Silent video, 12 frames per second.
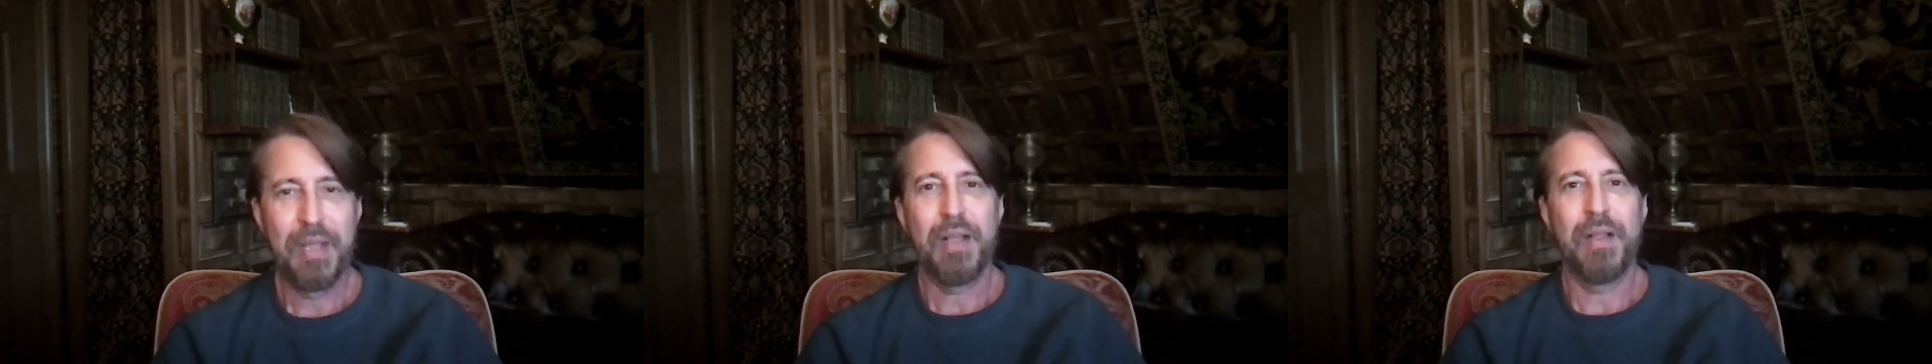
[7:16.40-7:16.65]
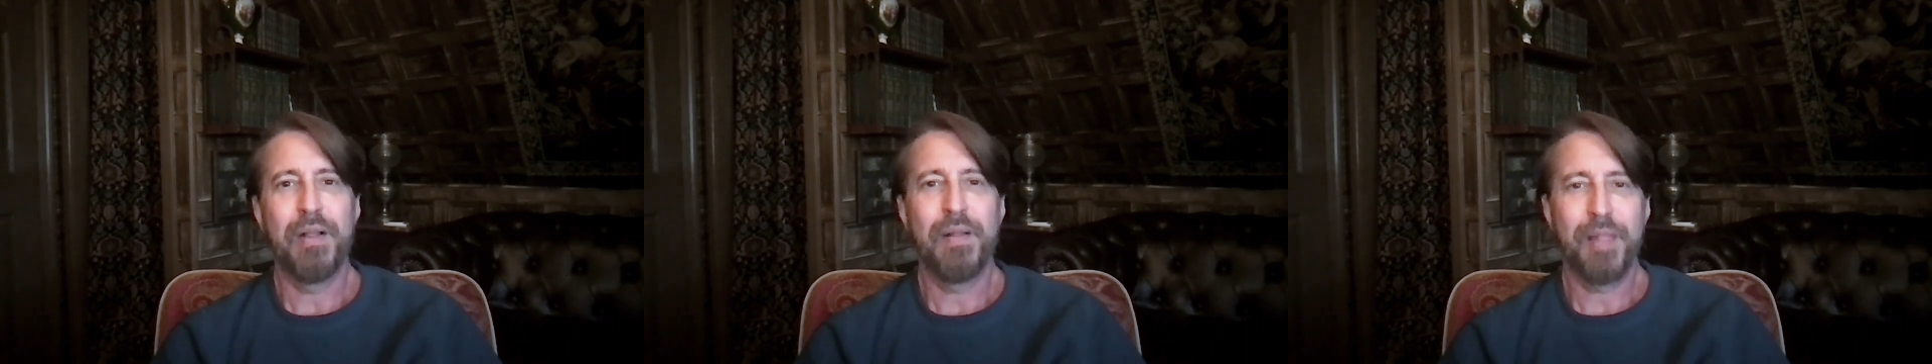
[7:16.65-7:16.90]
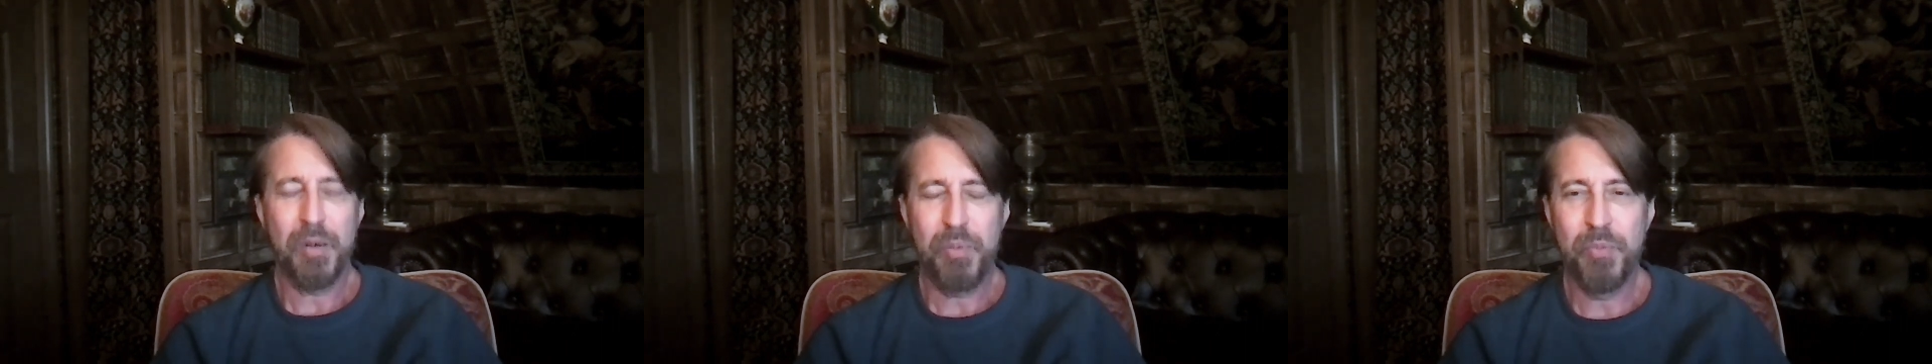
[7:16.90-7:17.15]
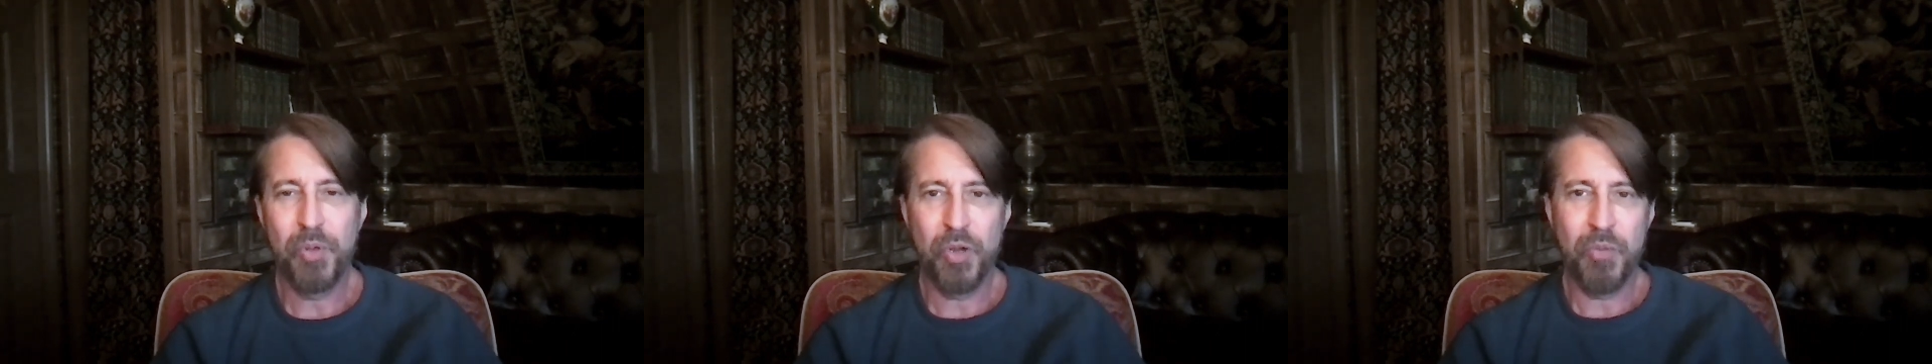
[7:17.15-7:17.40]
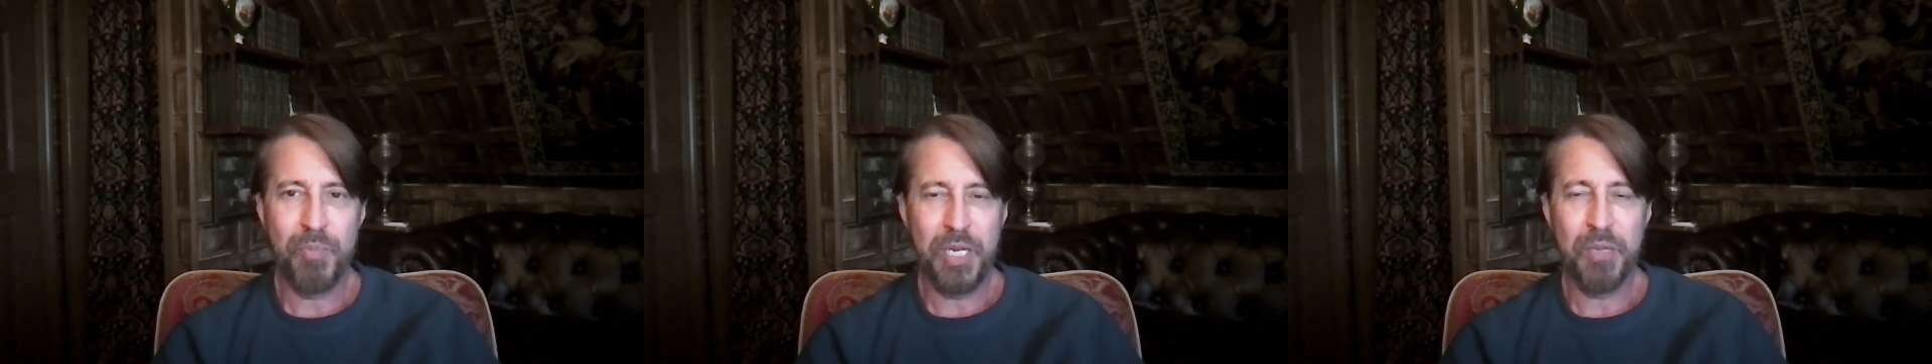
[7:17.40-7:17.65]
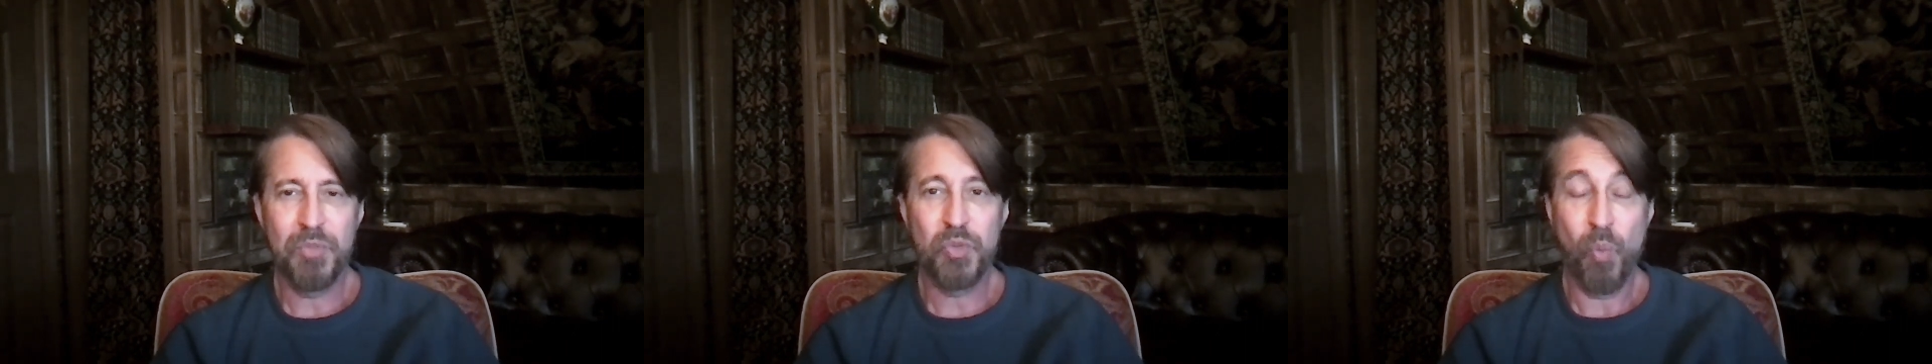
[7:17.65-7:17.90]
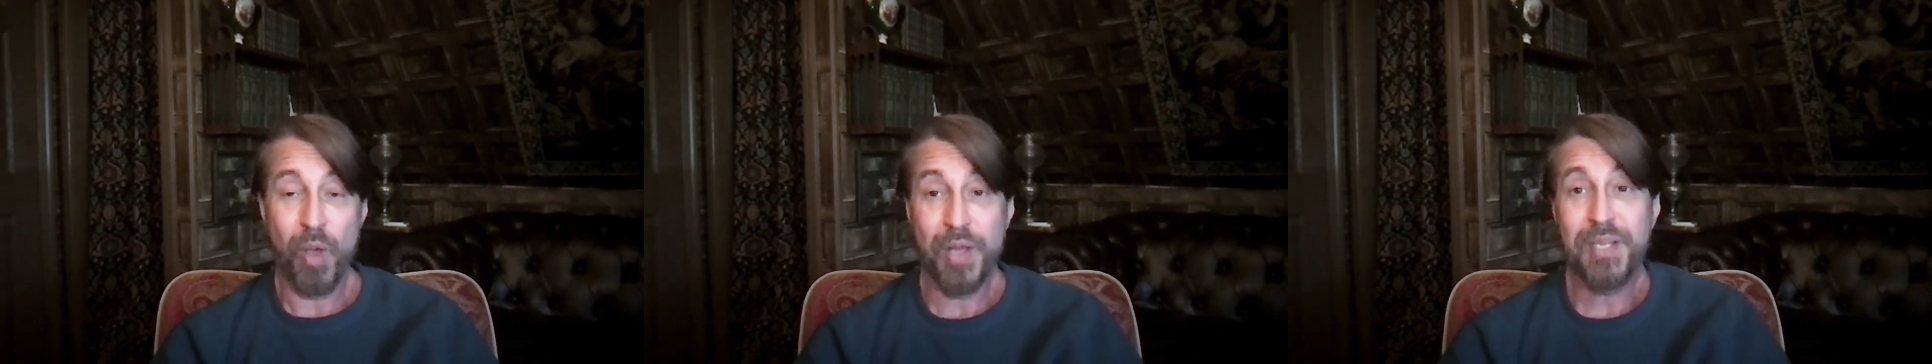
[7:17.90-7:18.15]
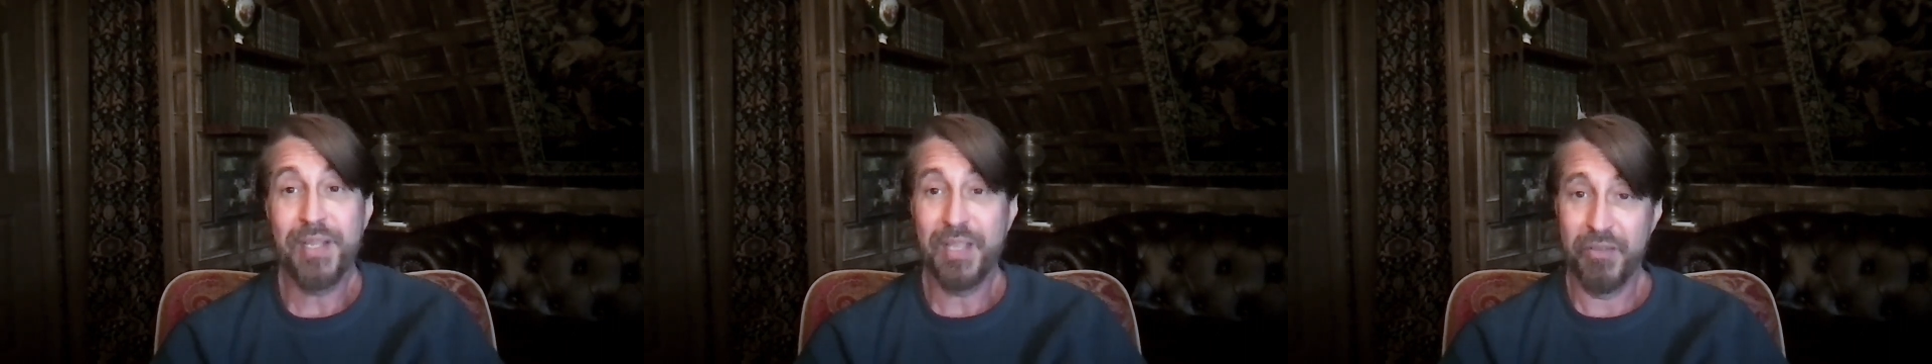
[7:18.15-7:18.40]
Uh, a lot of people go to mediums
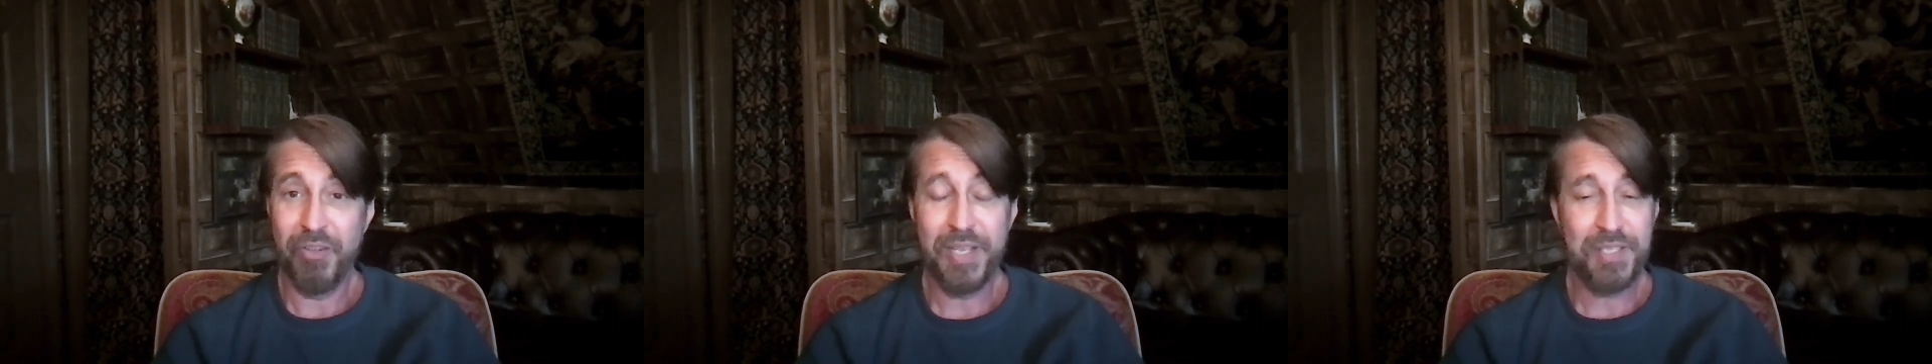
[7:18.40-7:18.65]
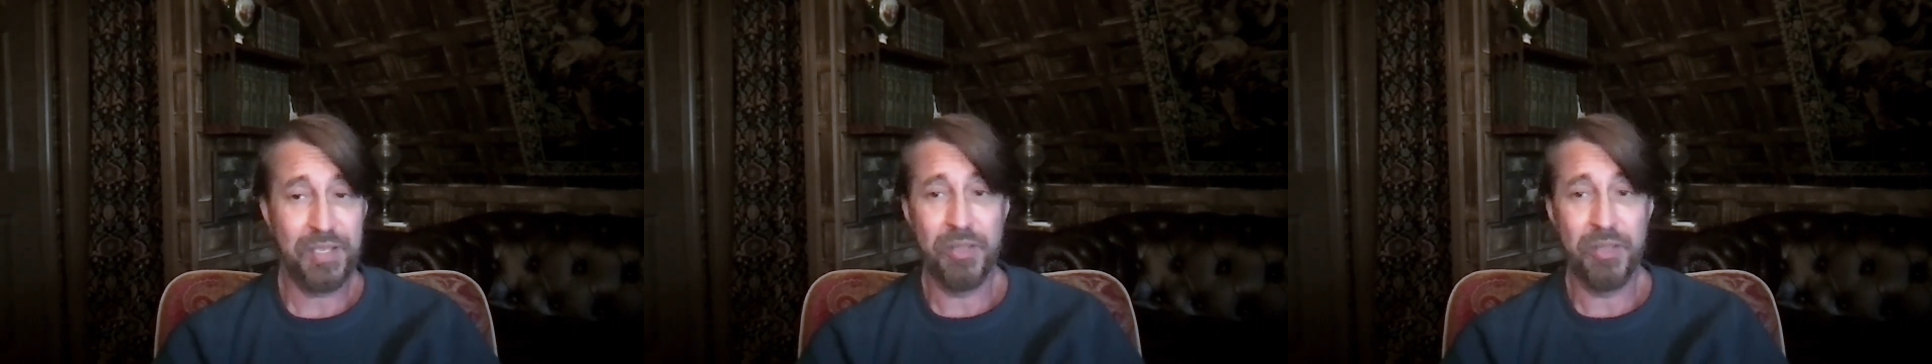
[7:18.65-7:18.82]
wanting advice